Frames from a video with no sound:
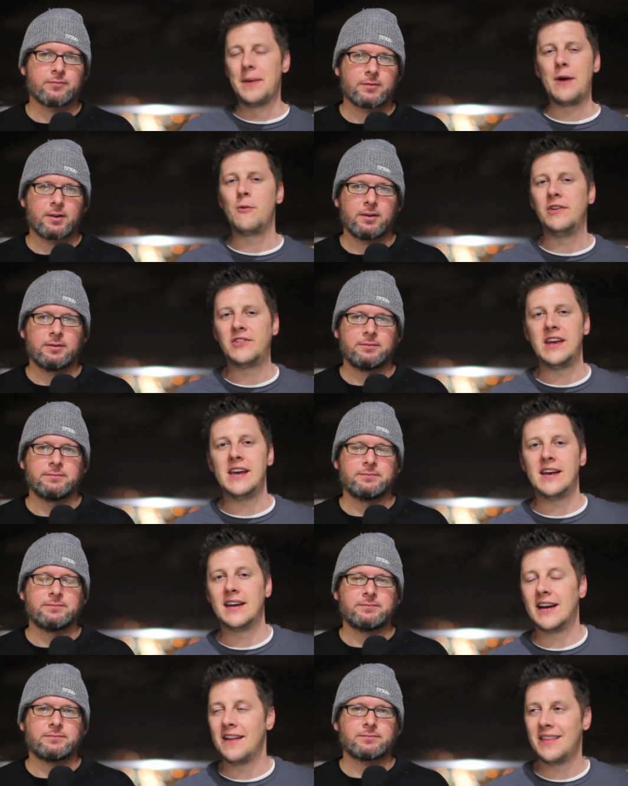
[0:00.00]
Speaker 1: my
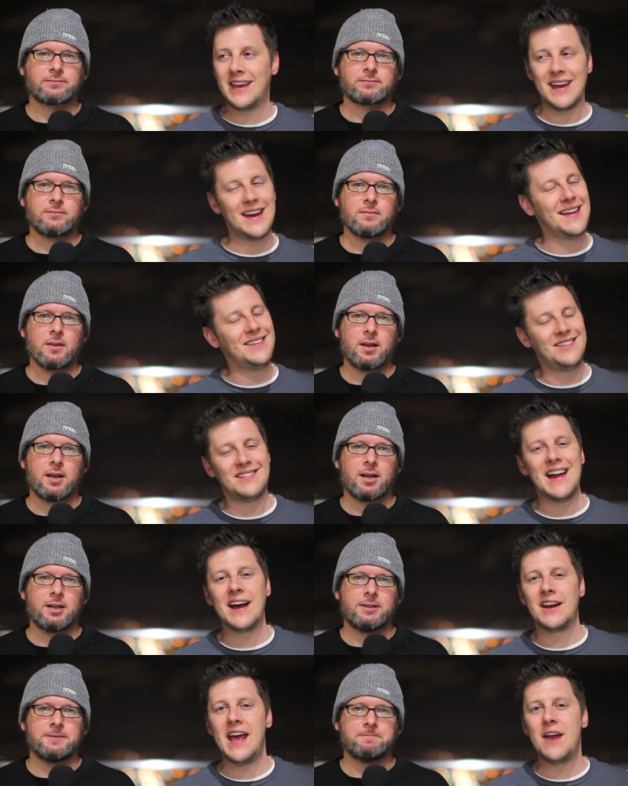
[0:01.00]
whiskey and uh, thinking uh, this is
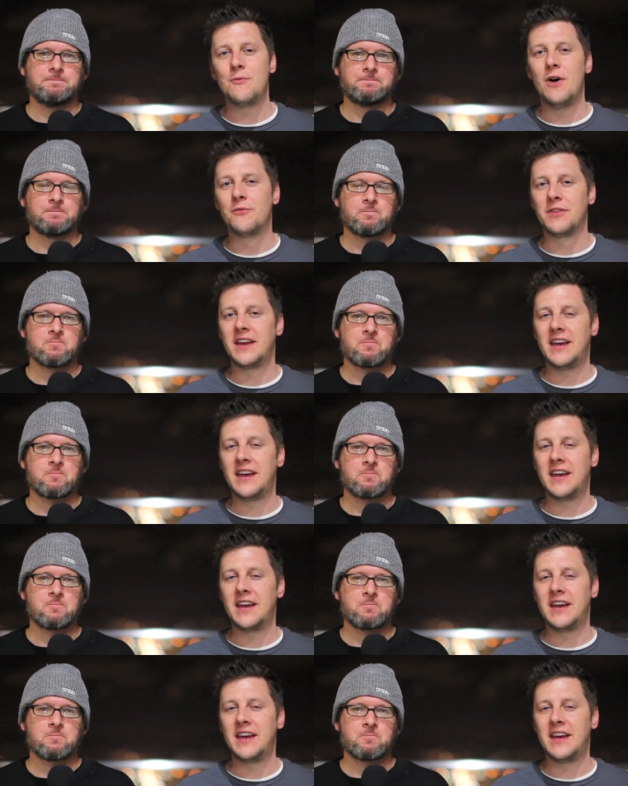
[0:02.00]
not going to end well for the